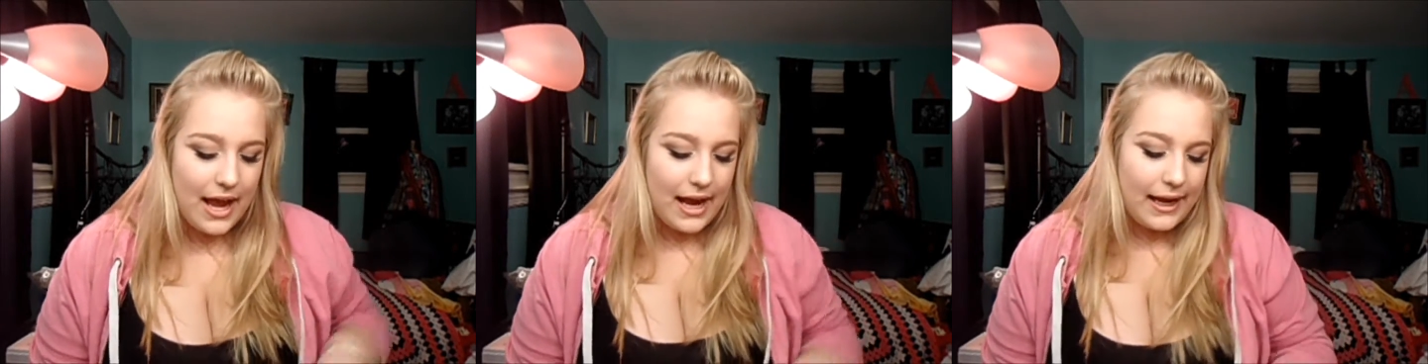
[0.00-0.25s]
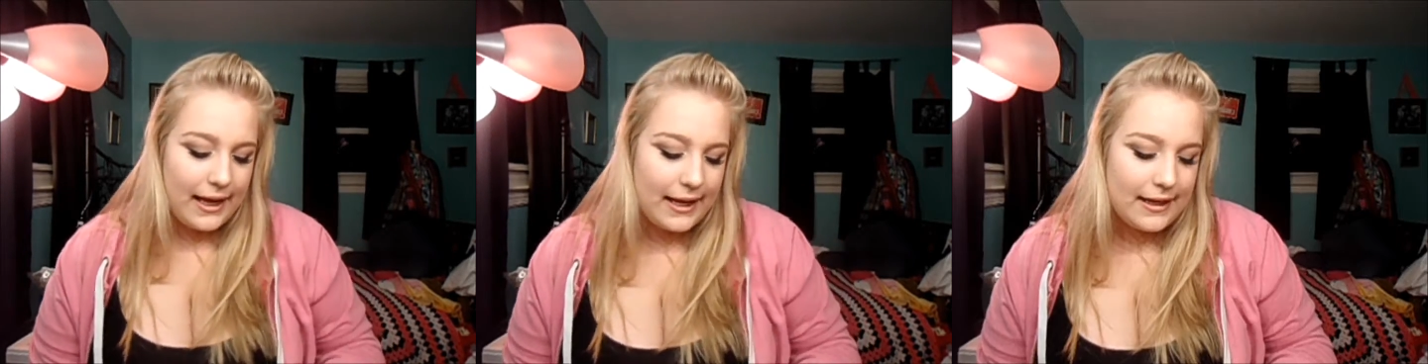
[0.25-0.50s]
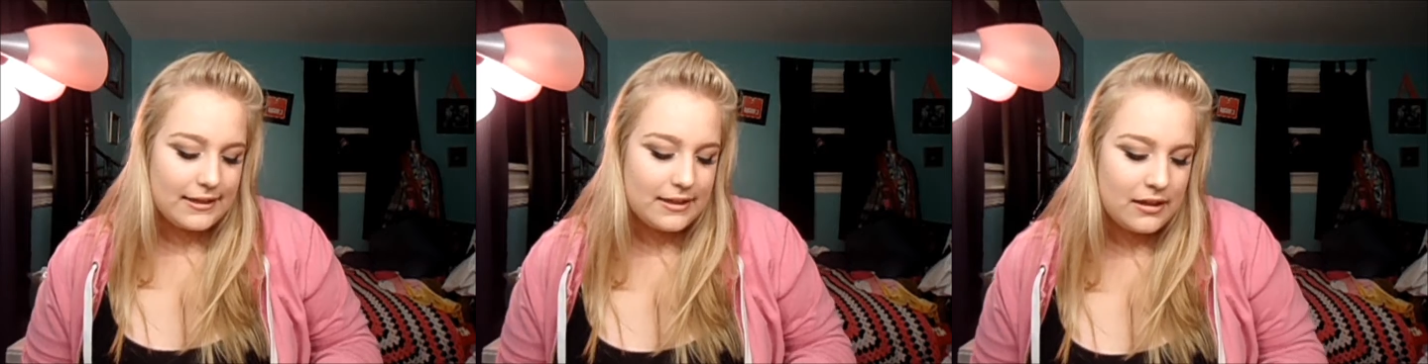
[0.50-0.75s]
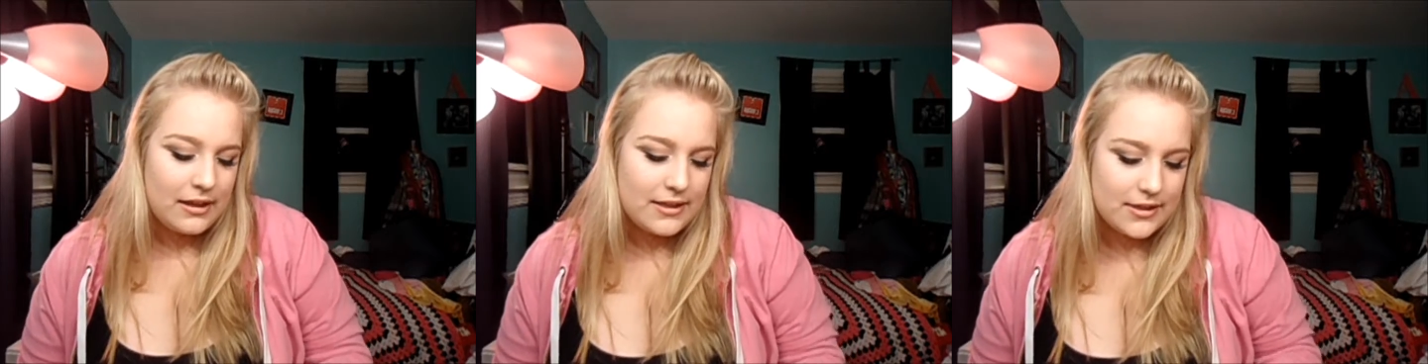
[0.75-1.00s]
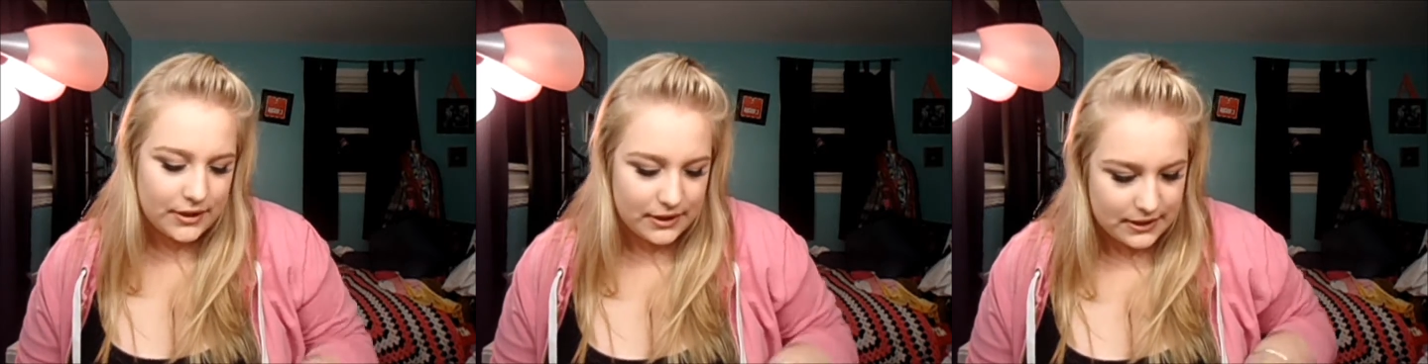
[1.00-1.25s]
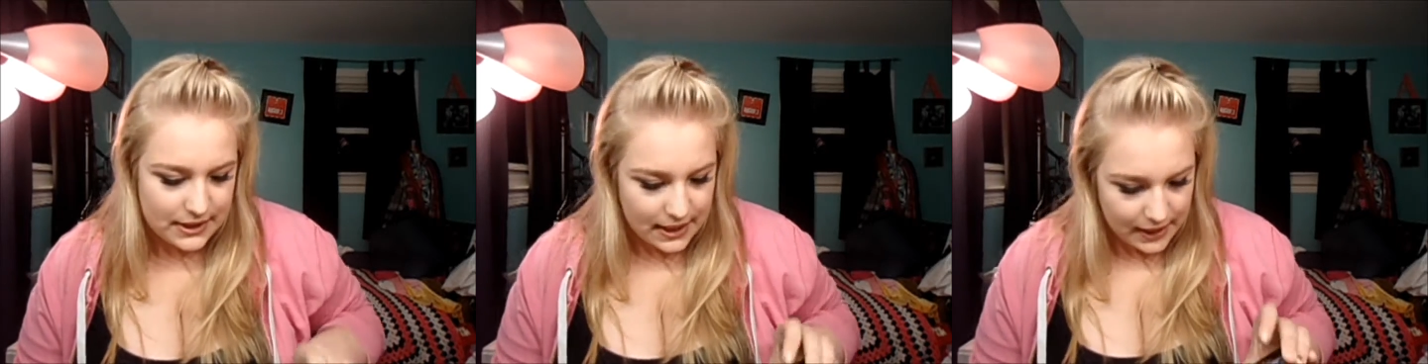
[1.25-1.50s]
And look at the
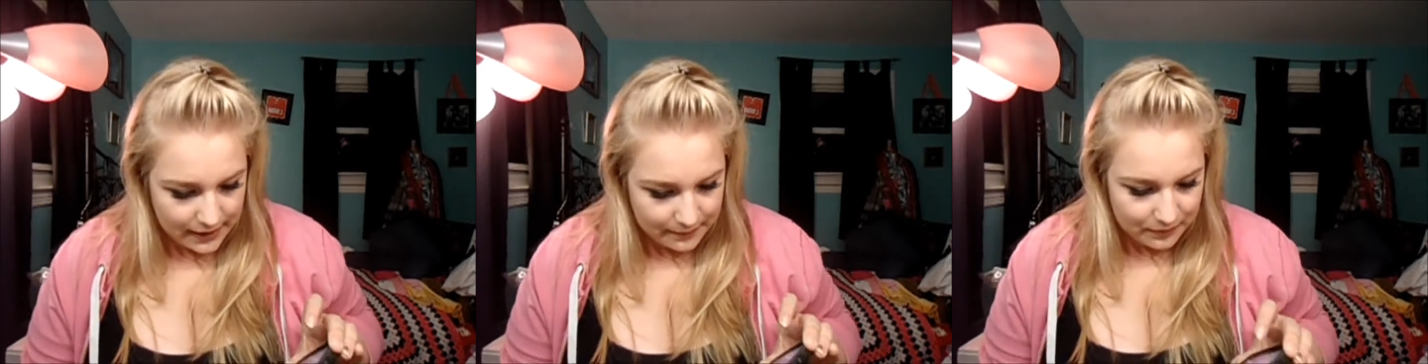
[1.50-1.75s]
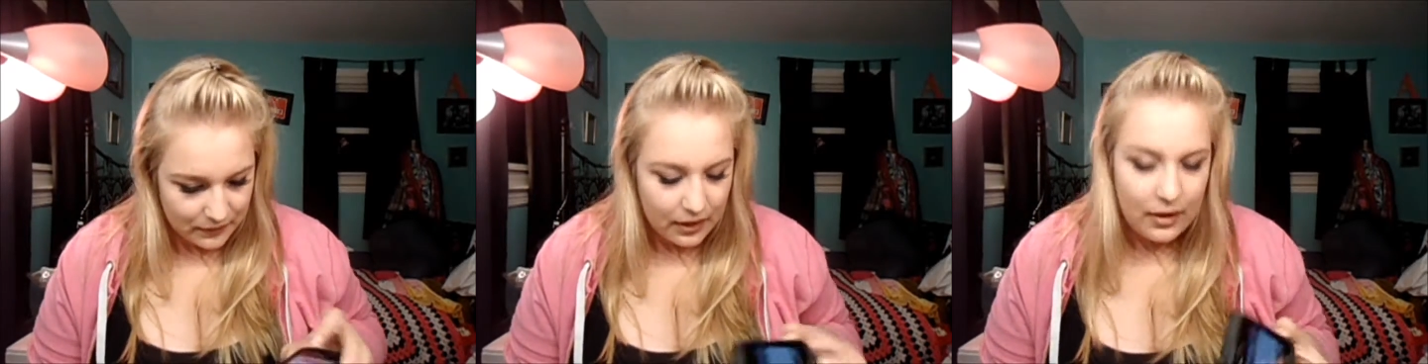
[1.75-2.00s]
time.